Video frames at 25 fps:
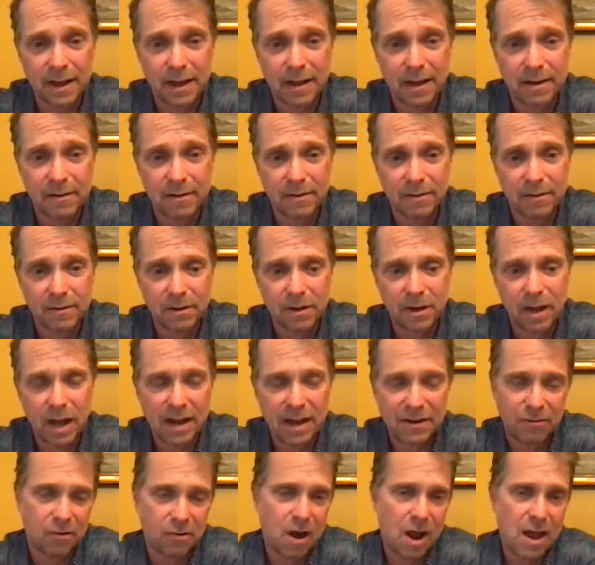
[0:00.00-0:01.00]
And
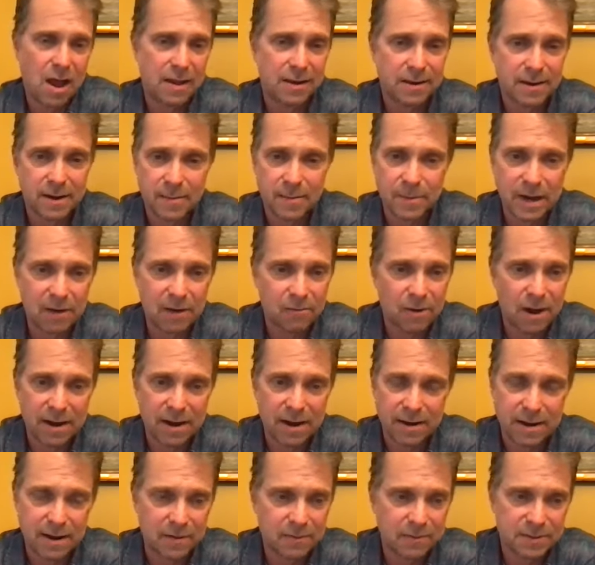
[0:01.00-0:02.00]
I cried. I mean, I read
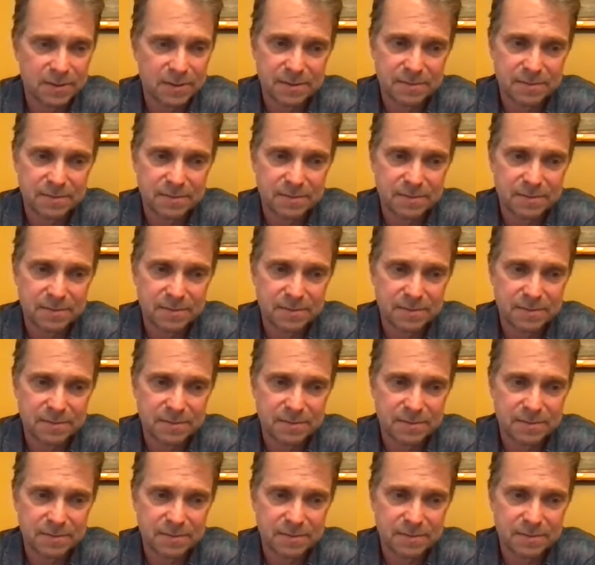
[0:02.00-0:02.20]
it and I